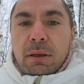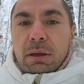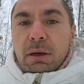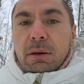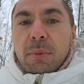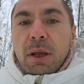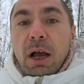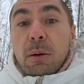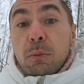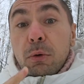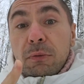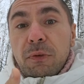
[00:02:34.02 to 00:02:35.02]
Uh, become
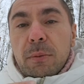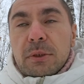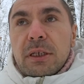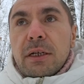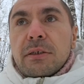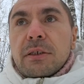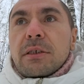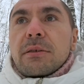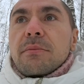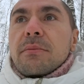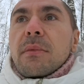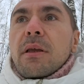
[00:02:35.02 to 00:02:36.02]
world famous artist.
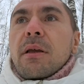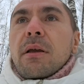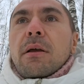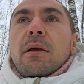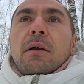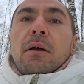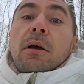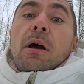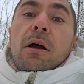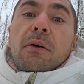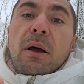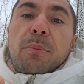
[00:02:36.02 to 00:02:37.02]

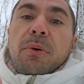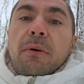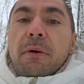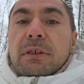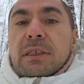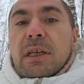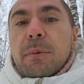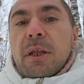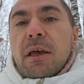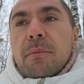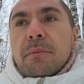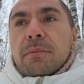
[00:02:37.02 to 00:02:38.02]
Rap with
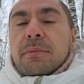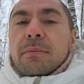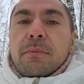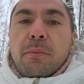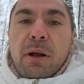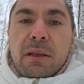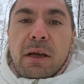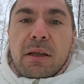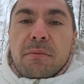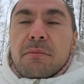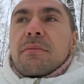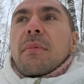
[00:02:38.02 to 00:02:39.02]
Eminem,
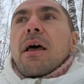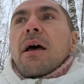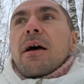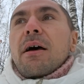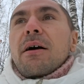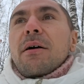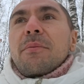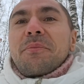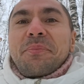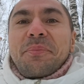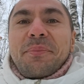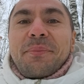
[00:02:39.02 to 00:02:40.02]
Bratan, uh,
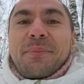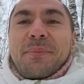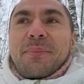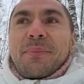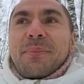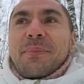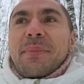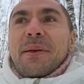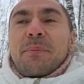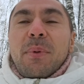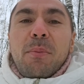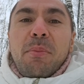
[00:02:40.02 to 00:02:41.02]

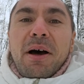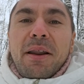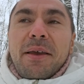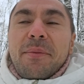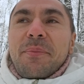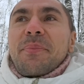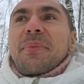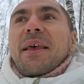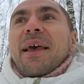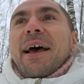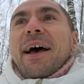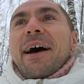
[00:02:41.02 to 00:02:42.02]
my buddy,
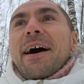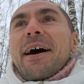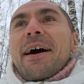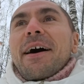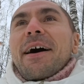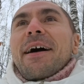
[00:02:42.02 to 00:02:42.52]
uh,